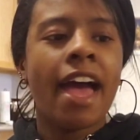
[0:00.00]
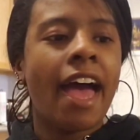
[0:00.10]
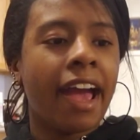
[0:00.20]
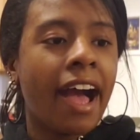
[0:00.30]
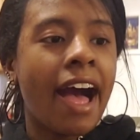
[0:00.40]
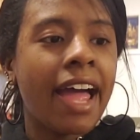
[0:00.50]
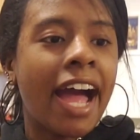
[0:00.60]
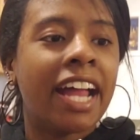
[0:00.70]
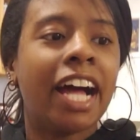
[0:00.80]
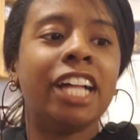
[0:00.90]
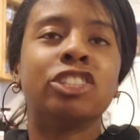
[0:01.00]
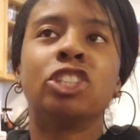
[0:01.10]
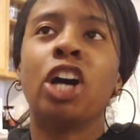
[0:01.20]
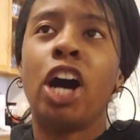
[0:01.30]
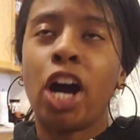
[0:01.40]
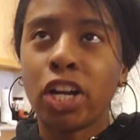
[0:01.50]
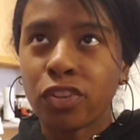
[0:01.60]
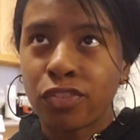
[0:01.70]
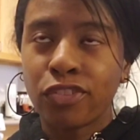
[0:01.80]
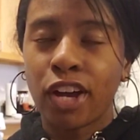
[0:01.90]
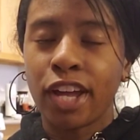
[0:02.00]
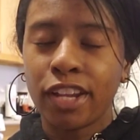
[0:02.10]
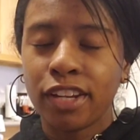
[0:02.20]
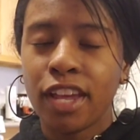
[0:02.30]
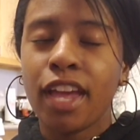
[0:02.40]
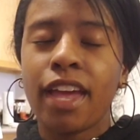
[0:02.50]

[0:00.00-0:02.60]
Heck, I had a ton of fun